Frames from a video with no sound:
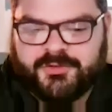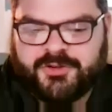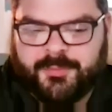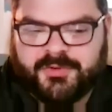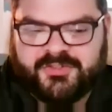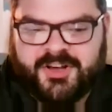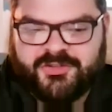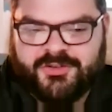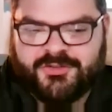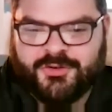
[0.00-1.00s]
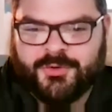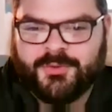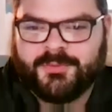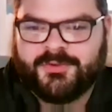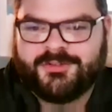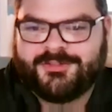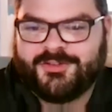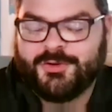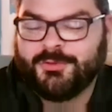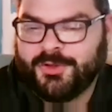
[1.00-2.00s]
first couple of sessions, you
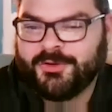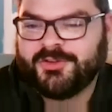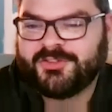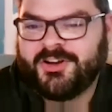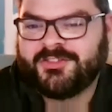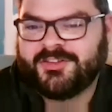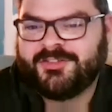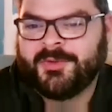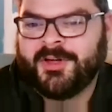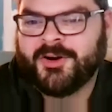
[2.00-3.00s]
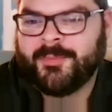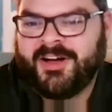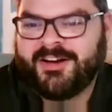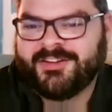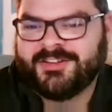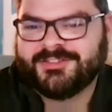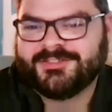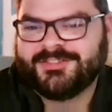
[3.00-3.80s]
literally start existing without your body.